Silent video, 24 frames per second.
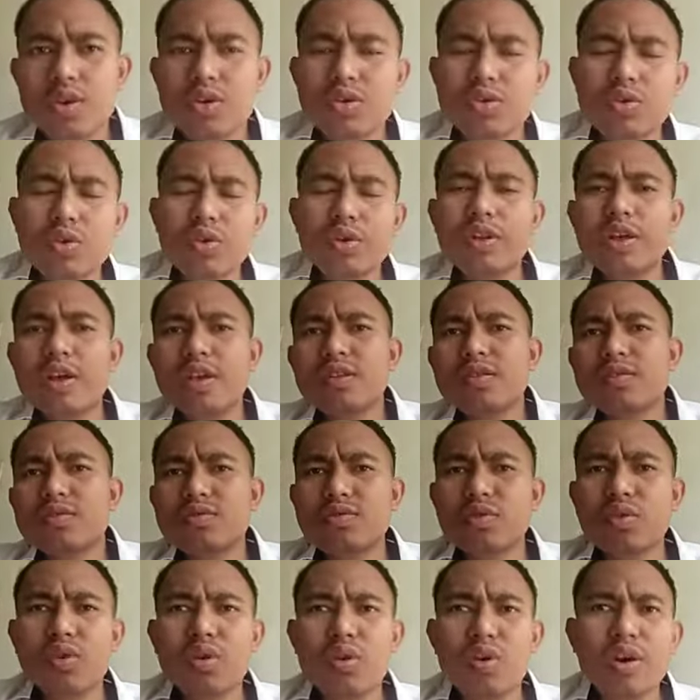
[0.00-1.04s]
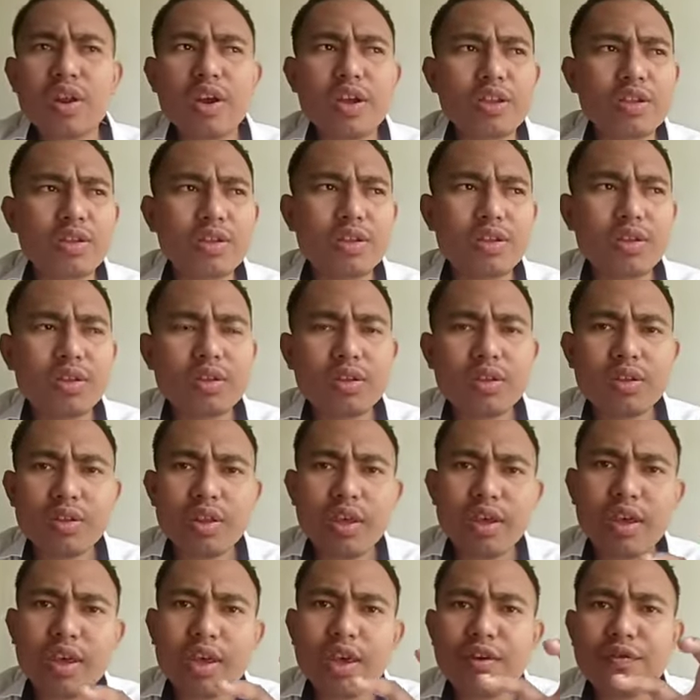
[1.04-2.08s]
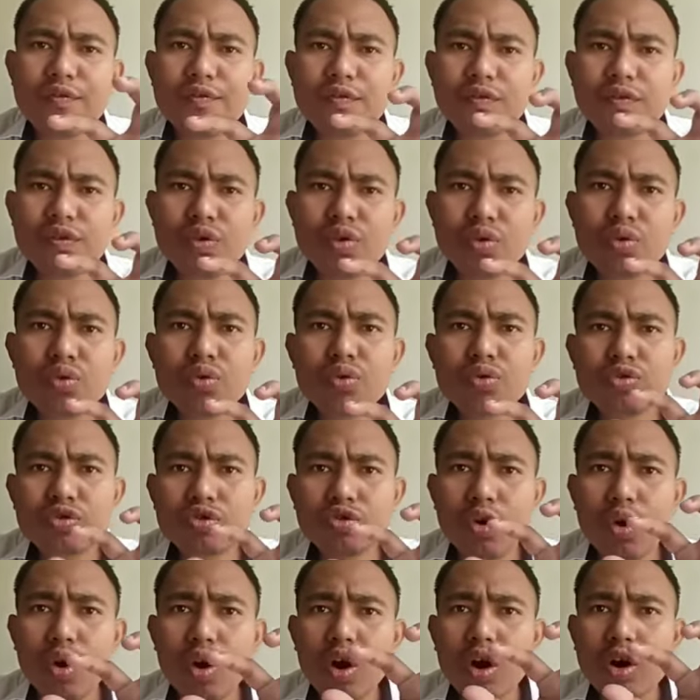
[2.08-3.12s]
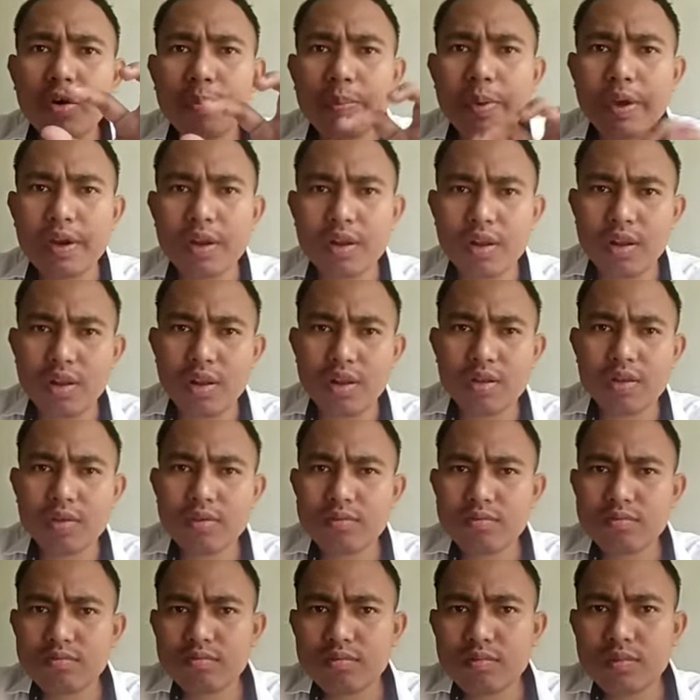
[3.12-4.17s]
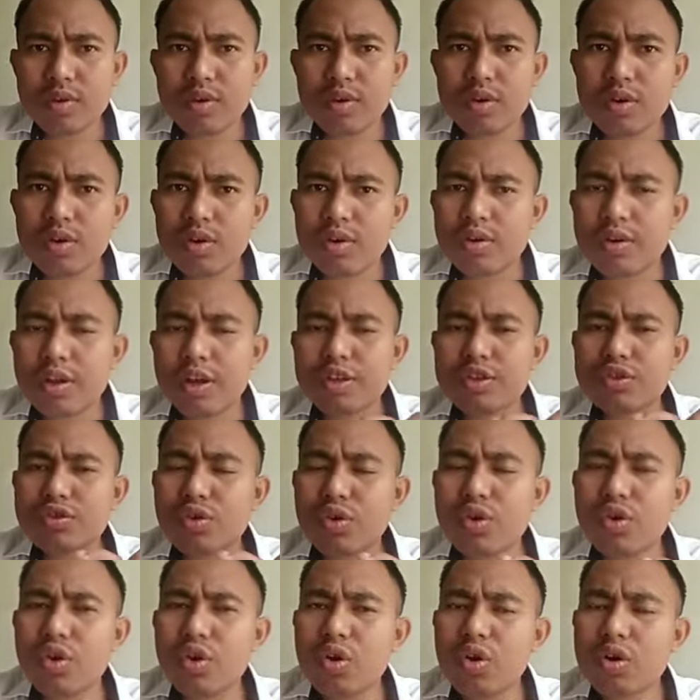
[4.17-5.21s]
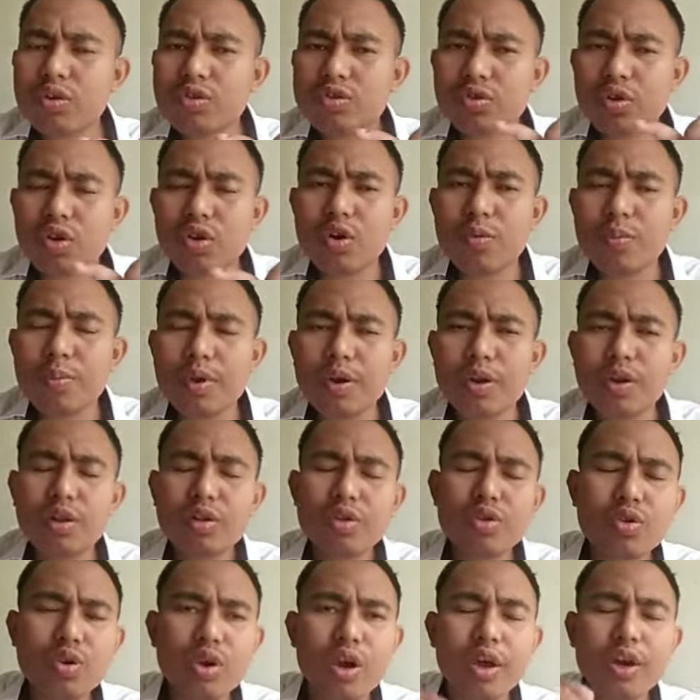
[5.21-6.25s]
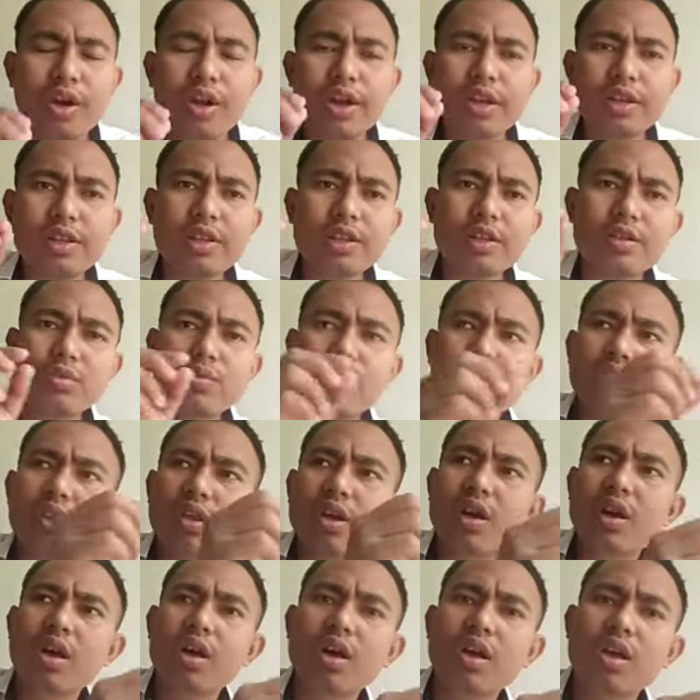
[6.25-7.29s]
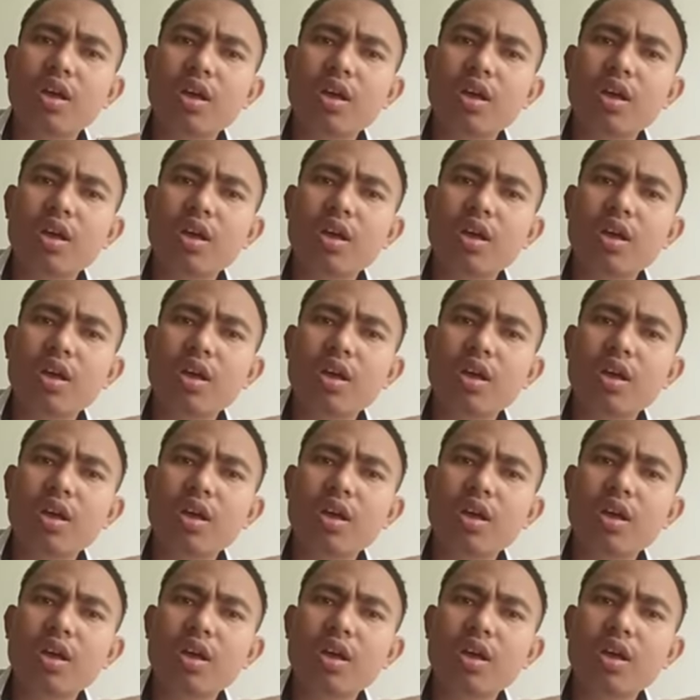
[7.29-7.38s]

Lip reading: So that solar light, they give you solar panel. That solar panel, you connect it with the